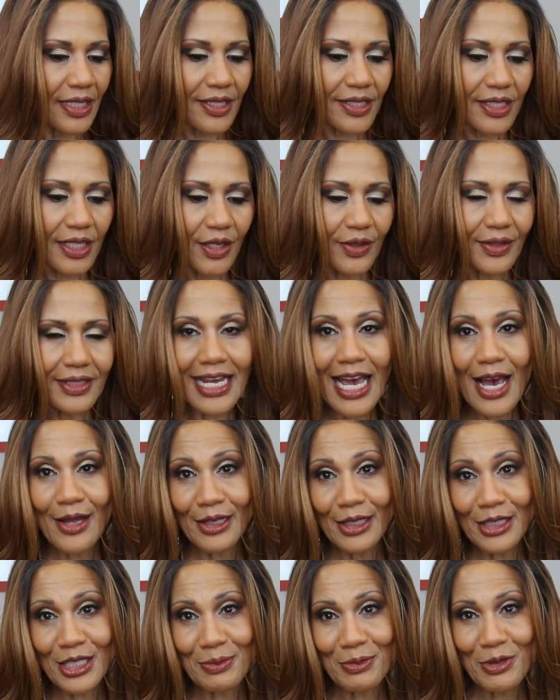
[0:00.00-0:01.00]
So
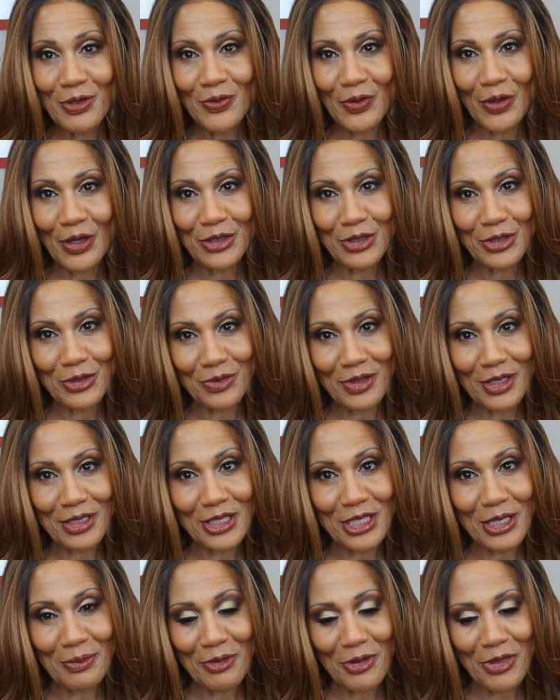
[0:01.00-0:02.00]
now let's move on to
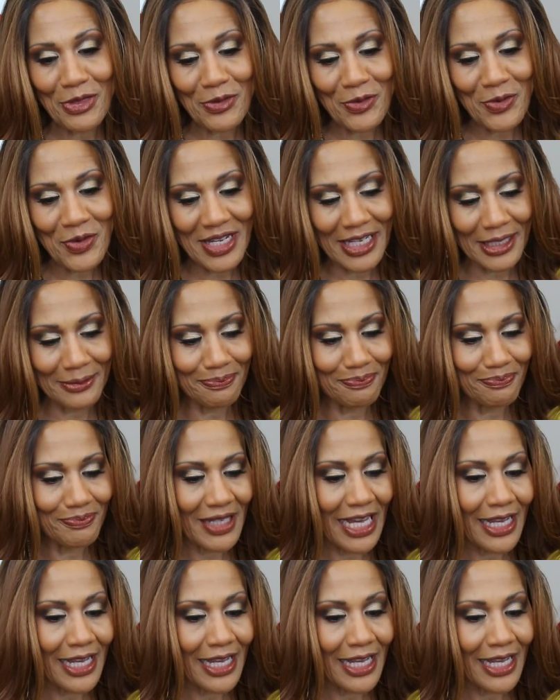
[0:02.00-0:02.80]
dress number three.